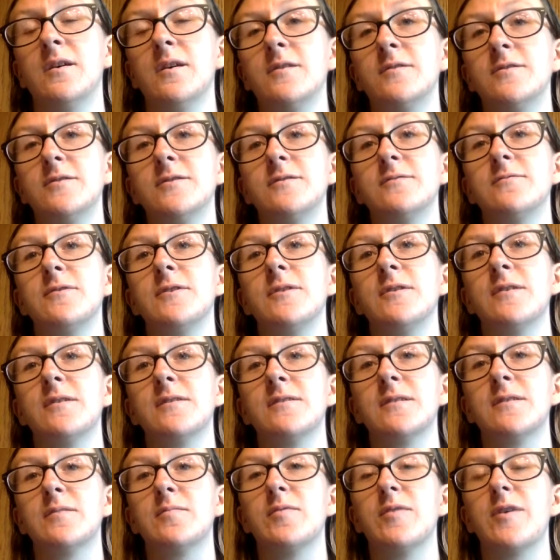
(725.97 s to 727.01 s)
I just
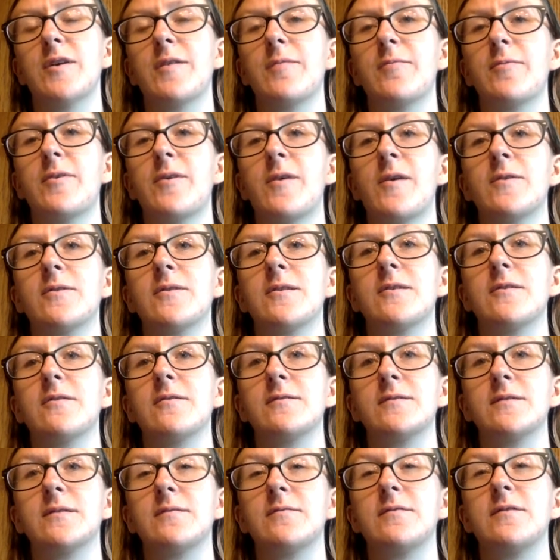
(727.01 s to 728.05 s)
realized that Black Panther
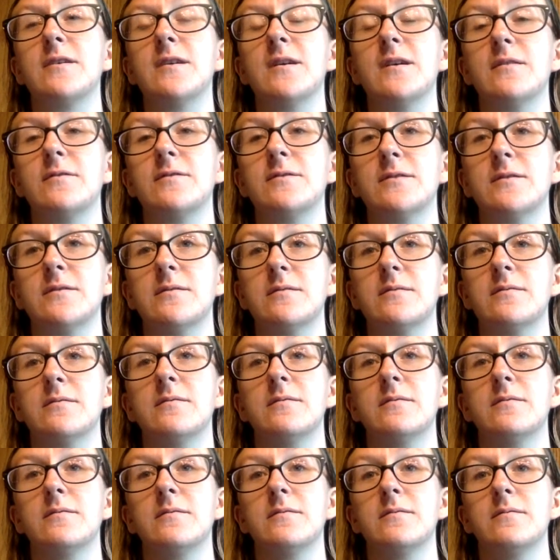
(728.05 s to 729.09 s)
is a gadget
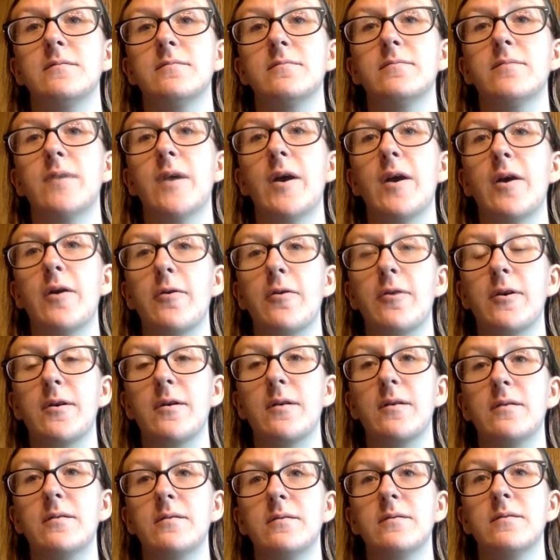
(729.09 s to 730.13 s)
power.